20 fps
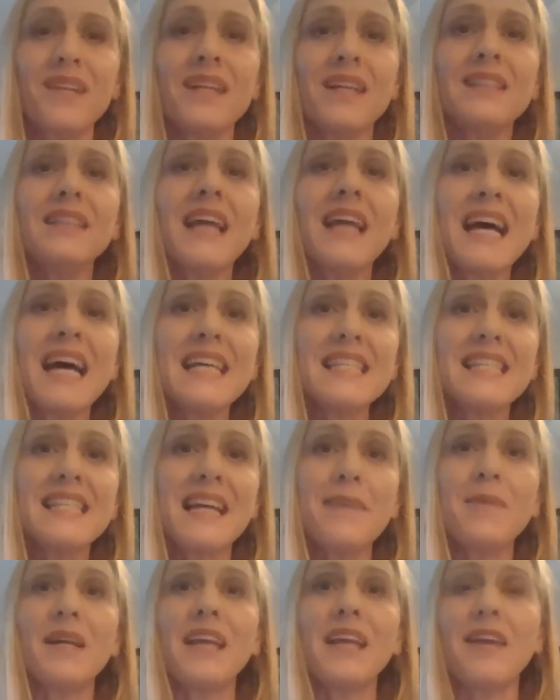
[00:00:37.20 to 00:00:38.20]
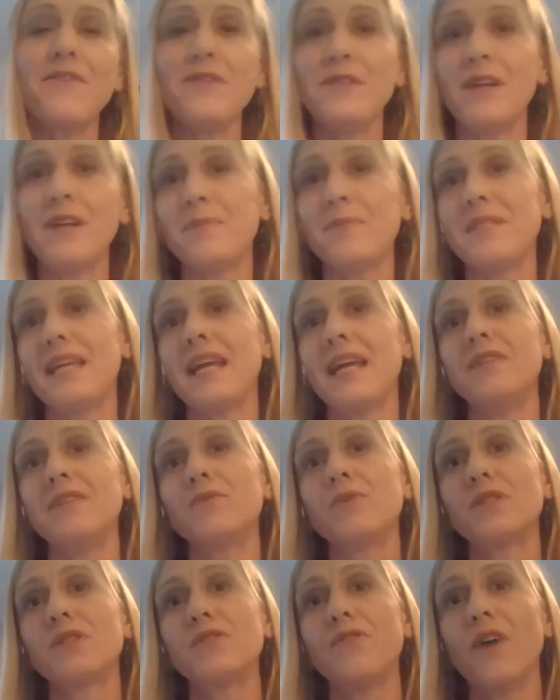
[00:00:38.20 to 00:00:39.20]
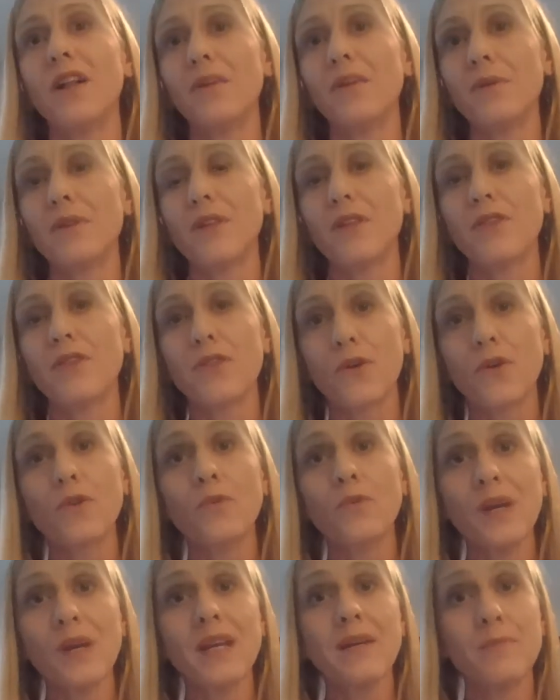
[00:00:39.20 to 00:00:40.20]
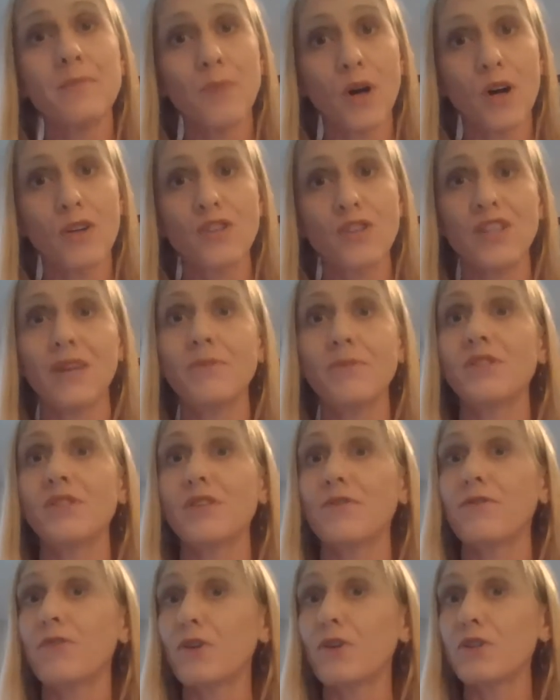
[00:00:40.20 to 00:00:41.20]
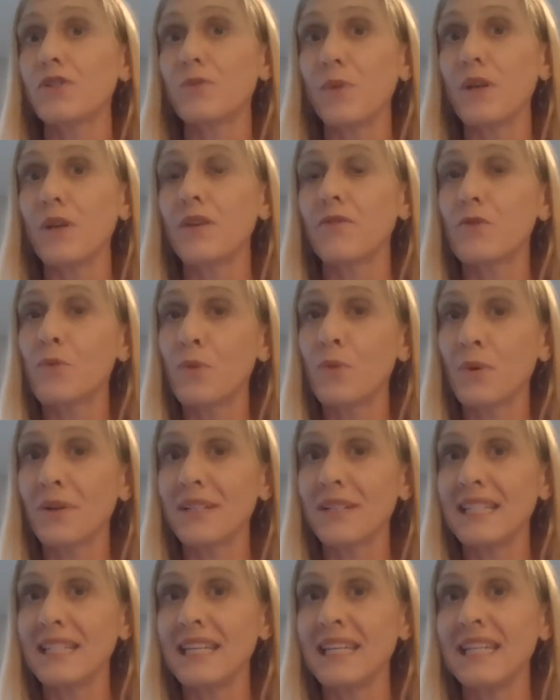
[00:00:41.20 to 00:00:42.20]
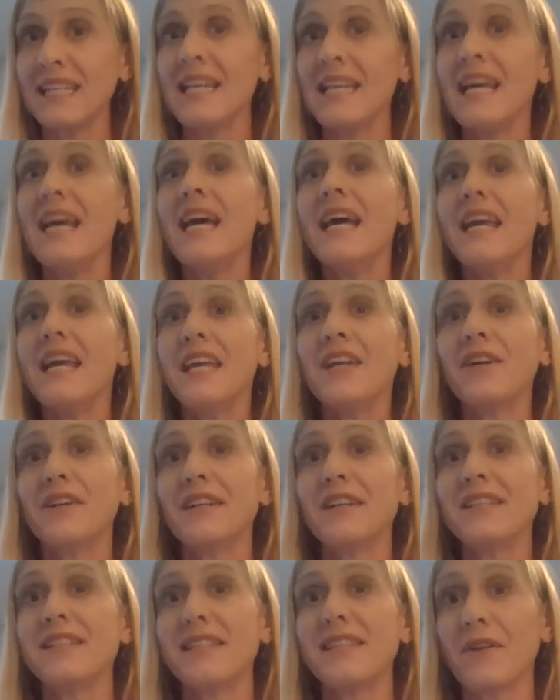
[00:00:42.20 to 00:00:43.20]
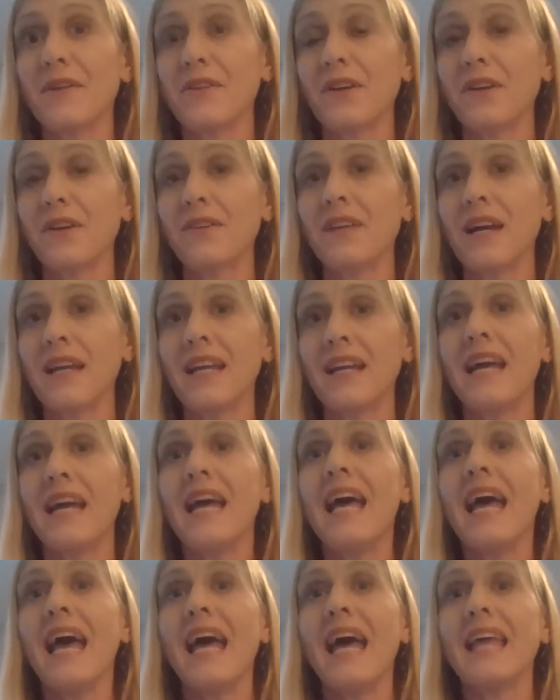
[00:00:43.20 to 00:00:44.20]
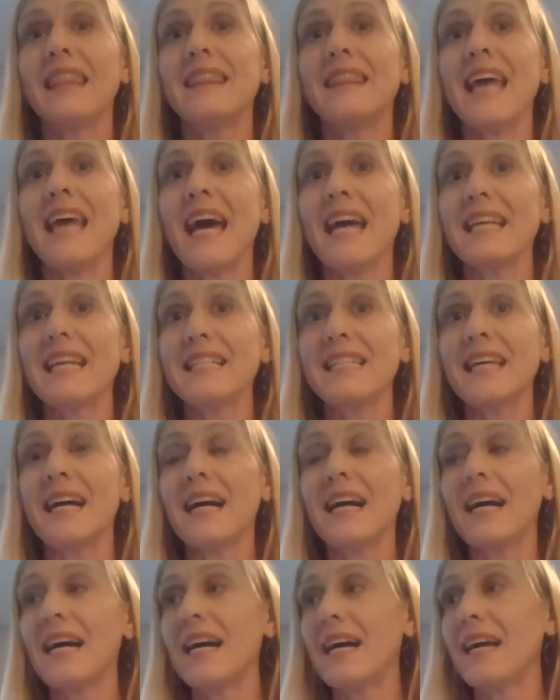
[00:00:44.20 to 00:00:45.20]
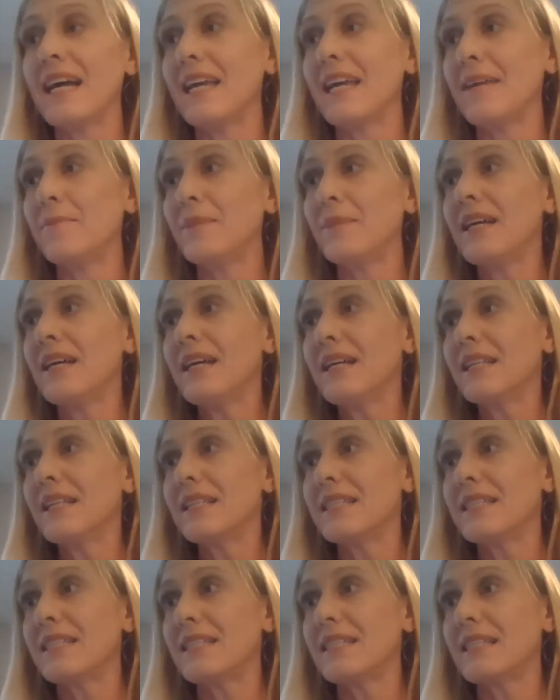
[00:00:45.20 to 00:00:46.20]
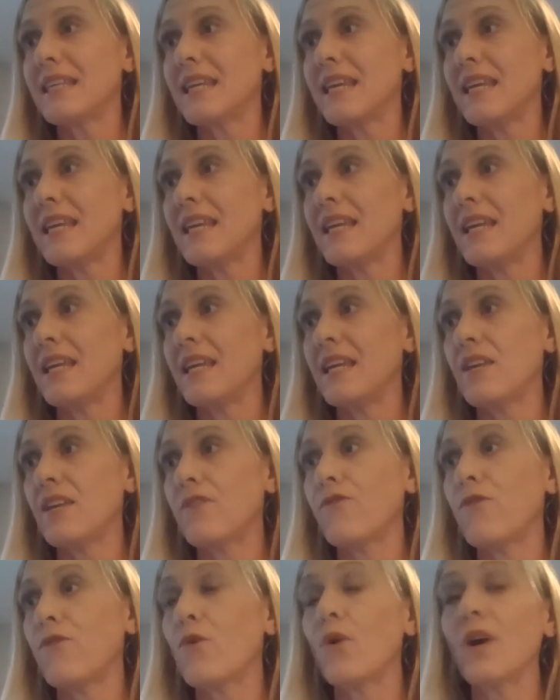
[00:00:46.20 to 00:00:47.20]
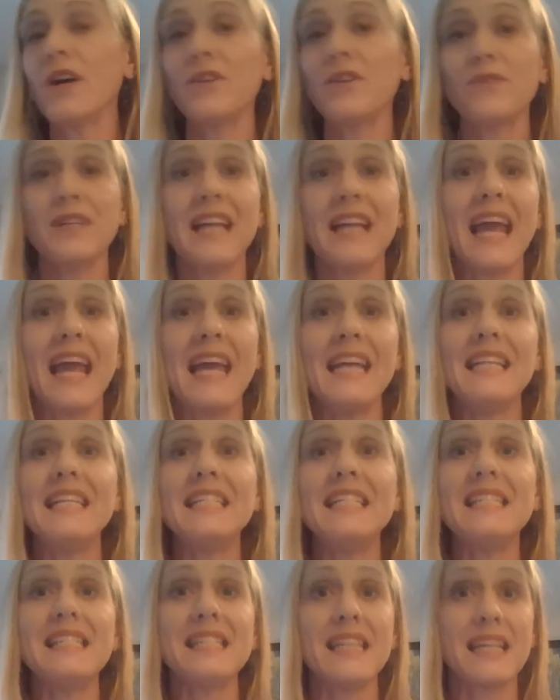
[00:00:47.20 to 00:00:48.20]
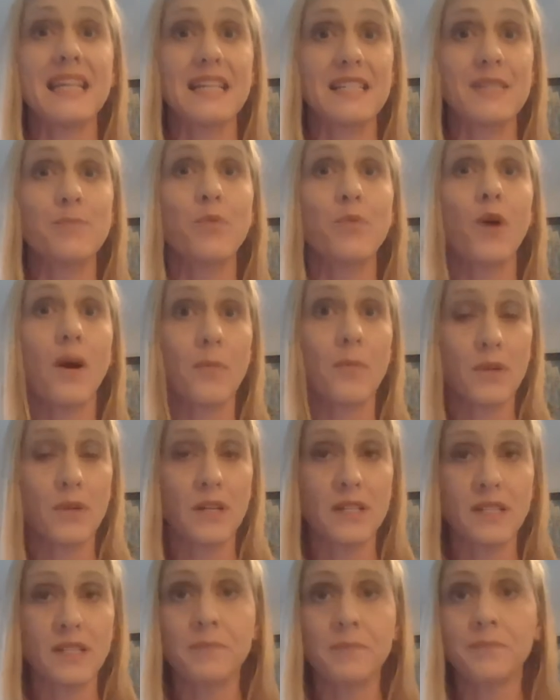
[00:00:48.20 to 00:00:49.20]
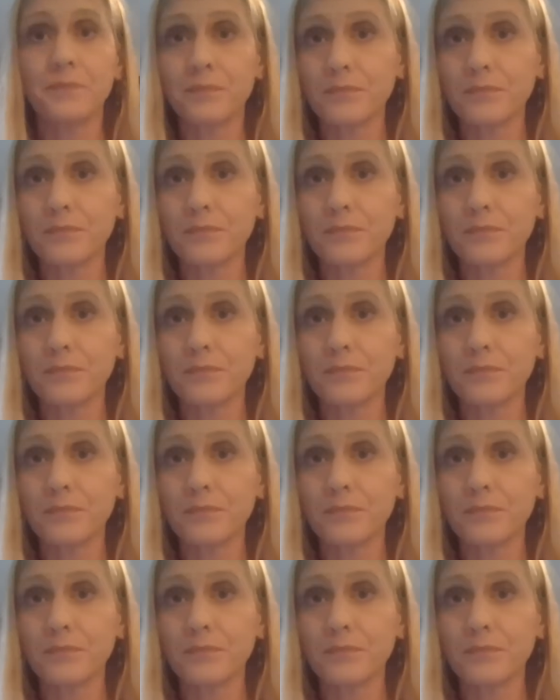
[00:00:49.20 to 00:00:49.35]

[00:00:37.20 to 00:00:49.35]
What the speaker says: last time I gave you an update was following the third week in March. That was the first week of quarantine here in South Carolina. At that time, let's see, 486 properties